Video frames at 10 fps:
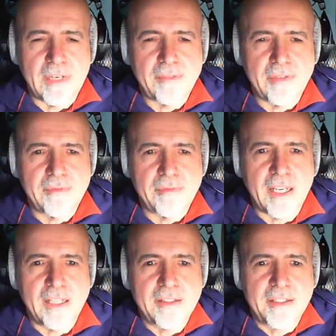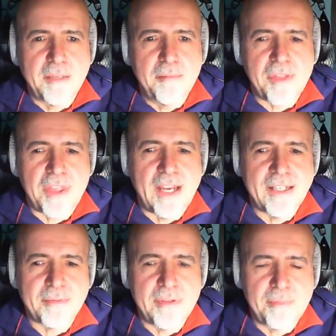We can
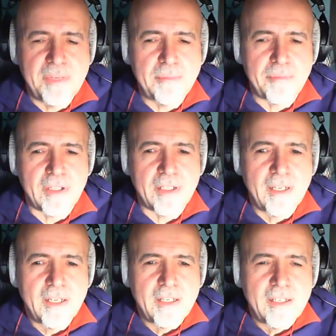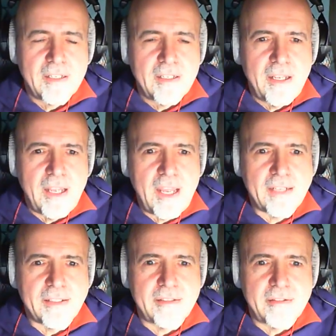sympathize with people
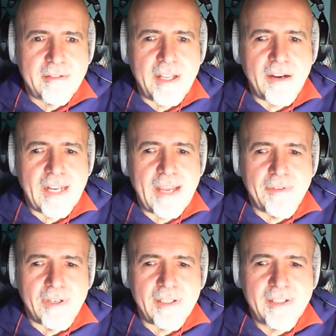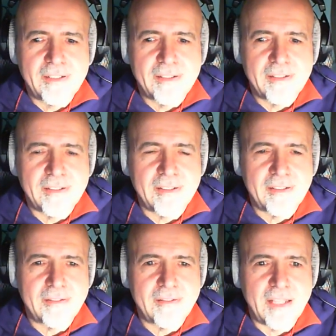at their level
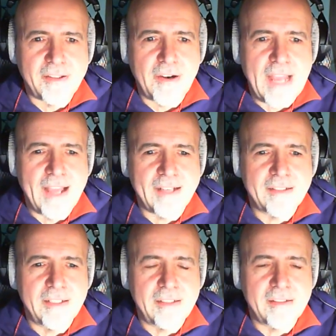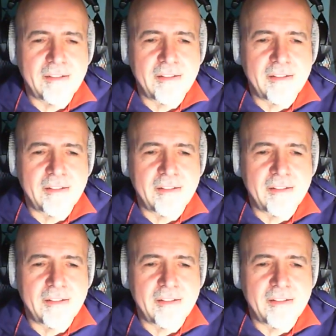that they're at, and